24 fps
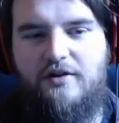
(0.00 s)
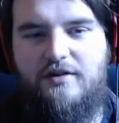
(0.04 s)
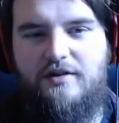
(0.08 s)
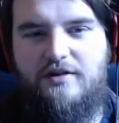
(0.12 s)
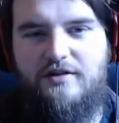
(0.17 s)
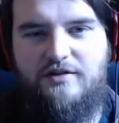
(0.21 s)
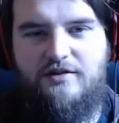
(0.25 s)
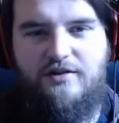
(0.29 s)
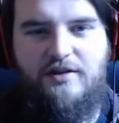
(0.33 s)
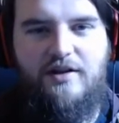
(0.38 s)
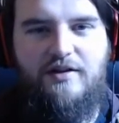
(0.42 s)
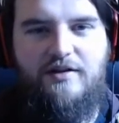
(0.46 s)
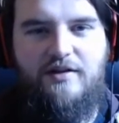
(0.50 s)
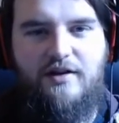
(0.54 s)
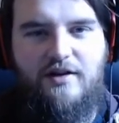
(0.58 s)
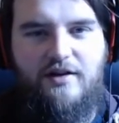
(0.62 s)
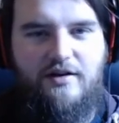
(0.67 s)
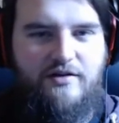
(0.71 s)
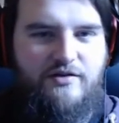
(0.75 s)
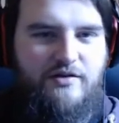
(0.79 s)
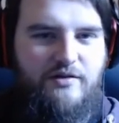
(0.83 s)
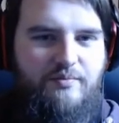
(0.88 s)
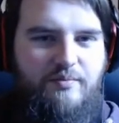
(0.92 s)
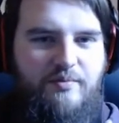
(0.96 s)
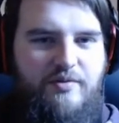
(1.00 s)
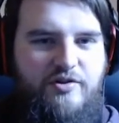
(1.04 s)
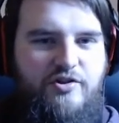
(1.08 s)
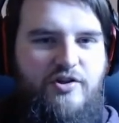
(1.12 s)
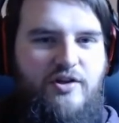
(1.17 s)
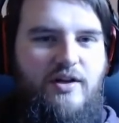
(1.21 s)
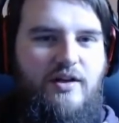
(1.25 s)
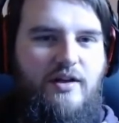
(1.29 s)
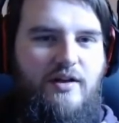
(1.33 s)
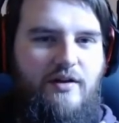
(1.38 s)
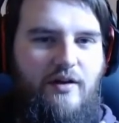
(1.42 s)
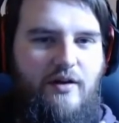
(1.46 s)
is that there's a
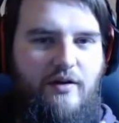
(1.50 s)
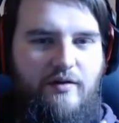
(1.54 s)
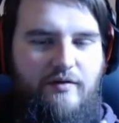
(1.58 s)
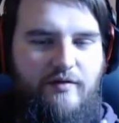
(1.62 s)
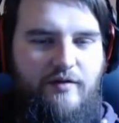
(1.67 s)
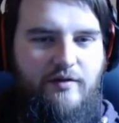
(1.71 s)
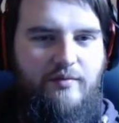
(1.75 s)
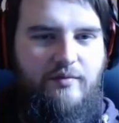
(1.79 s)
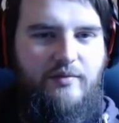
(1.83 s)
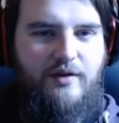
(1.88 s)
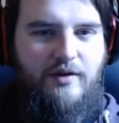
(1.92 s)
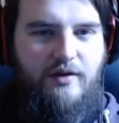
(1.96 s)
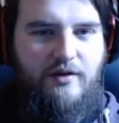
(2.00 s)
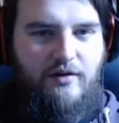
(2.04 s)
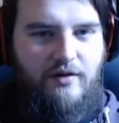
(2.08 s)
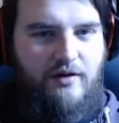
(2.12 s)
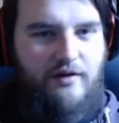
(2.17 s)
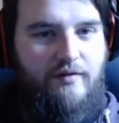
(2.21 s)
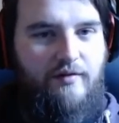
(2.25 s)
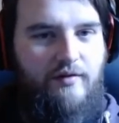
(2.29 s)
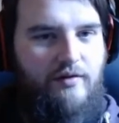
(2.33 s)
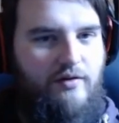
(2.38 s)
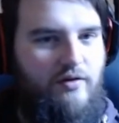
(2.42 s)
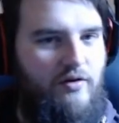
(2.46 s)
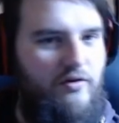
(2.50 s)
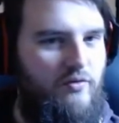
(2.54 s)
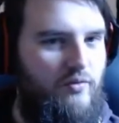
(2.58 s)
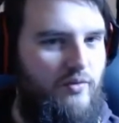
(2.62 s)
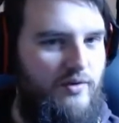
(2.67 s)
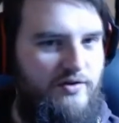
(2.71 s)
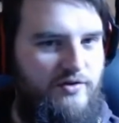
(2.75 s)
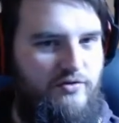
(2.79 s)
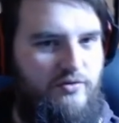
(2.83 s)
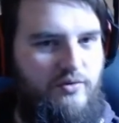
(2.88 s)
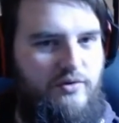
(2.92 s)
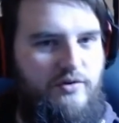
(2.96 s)
bajillion of them, and you never know
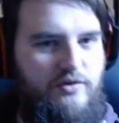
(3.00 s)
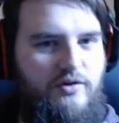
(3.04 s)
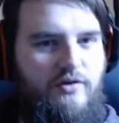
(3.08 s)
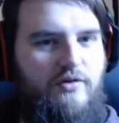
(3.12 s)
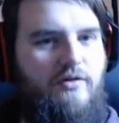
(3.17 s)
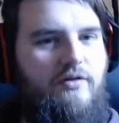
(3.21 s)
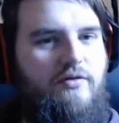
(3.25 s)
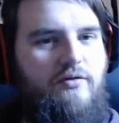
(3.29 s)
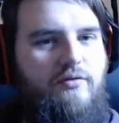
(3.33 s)
which one you're gonna